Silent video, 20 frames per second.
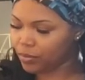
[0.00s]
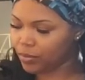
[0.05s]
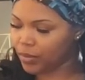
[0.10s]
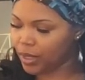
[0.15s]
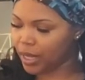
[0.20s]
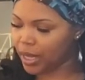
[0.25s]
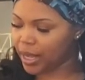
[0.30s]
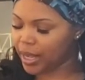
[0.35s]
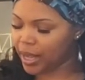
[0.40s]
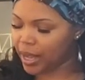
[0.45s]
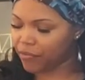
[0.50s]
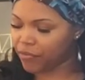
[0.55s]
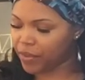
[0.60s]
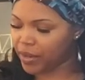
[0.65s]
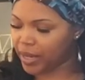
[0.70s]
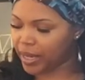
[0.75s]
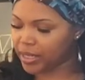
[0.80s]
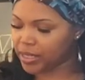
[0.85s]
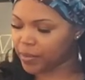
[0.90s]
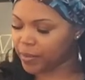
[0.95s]
Yeah, I
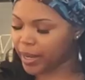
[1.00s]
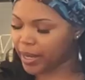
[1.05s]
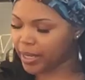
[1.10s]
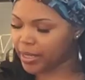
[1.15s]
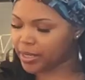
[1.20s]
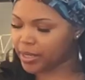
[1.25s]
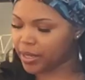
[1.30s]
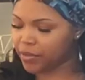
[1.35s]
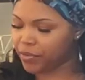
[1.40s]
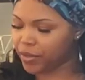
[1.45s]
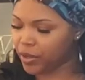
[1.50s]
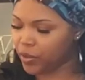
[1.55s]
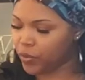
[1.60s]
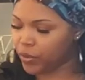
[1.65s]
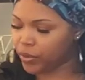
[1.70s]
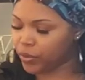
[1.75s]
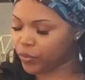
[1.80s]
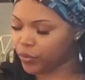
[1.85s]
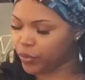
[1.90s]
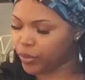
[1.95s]
feel like somebody is definitely
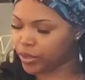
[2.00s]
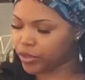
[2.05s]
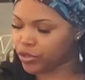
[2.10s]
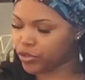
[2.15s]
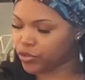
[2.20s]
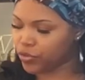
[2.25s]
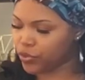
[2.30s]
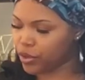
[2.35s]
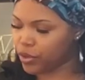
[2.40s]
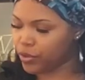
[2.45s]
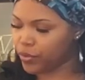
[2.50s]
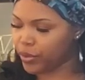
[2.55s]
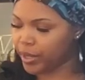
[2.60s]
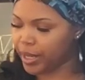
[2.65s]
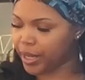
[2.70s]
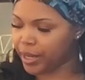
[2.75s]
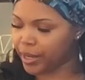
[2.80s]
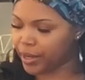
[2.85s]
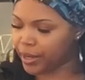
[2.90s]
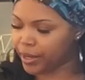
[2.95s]
going through a struggle
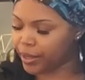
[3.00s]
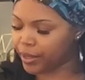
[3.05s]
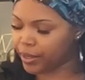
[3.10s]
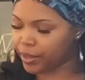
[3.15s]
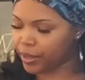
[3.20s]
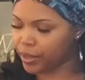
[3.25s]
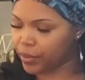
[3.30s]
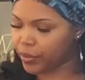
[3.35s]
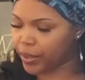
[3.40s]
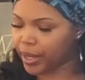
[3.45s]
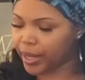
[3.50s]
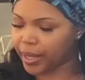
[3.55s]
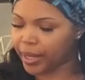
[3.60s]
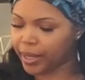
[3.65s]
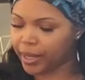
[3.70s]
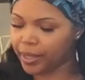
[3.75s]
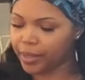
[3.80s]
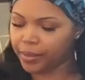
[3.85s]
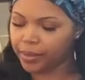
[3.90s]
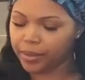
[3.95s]
here.
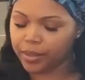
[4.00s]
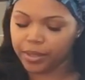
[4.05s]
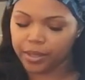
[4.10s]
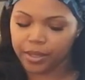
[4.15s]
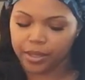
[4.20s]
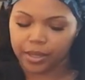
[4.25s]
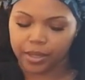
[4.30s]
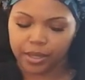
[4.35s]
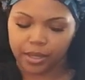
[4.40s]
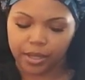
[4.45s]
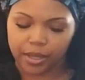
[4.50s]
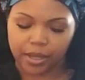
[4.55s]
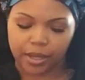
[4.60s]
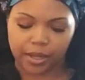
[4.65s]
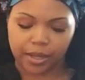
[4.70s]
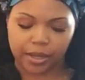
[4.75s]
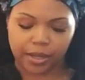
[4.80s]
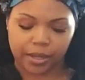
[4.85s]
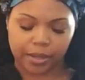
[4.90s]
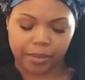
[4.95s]
Okay.
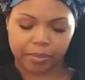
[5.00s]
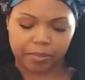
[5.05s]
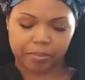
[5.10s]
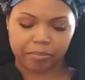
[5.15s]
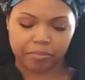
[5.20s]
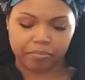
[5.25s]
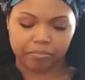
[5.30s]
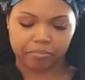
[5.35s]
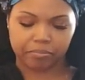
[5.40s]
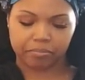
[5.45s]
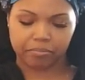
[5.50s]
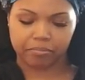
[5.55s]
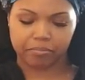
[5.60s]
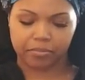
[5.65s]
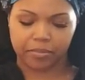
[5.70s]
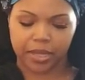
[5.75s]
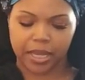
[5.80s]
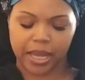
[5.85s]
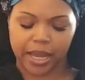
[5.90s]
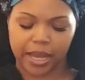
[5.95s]
Um,
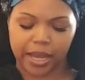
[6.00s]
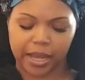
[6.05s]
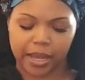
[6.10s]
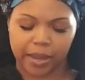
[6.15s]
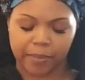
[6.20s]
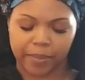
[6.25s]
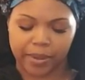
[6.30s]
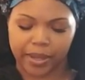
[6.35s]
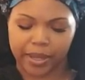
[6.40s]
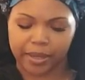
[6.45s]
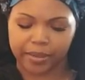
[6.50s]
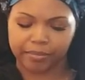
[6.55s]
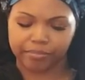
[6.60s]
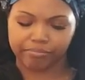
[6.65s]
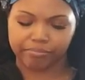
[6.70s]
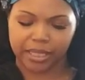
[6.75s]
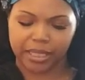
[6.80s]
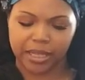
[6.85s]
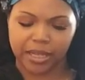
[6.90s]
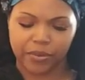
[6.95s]
yeah, but
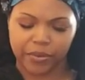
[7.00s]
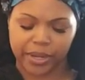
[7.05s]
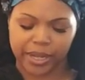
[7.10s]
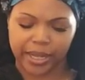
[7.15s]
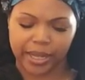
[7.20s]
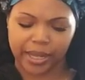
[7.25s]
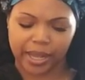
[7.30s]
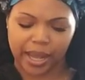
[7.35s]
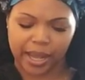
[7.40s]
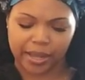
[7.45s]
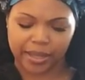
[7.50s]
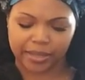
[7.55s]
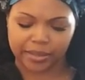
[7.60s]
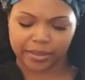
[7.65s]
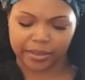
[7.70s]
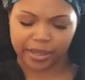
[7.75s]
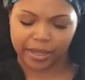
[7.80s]
anyway, I.